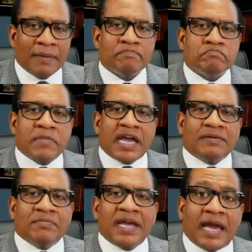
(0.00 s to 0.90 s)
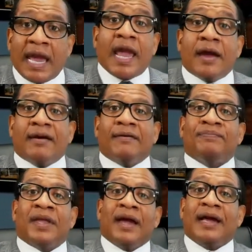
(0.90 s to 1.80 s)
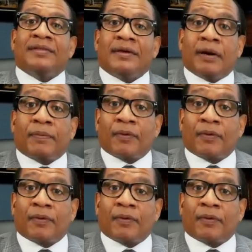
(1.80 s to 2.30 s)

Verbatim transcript: Meet me here at the Upper